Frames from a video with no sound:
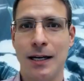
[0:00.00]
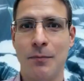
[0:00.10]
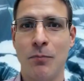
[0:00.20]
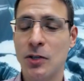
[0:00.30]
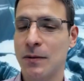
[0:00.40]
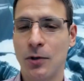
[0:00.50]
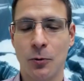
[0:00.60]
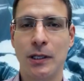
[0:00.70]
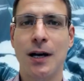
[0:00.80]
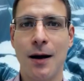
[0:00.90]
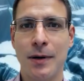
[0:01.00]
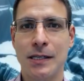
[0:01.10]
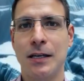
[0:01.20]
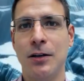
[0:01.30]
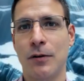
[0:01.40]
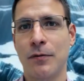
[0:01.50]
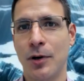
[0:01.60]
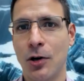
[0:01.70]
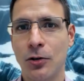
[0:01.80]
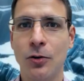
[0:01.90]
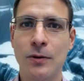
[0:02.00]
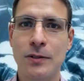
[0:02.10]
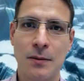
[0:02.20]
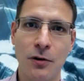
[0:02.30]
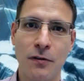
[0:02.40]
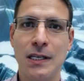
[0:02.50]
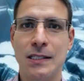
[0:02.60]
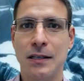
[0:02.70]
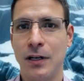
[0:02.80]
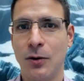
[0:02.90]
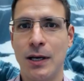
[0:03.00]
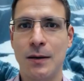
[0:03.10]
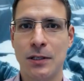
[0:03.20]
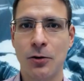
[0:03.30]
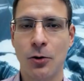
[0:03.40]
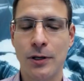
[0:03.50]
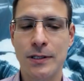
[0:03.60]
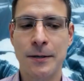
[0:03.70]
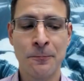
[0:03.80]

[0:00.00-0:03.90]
Most of them don't read comics. They know them from the cartoons and movies and video games and toys.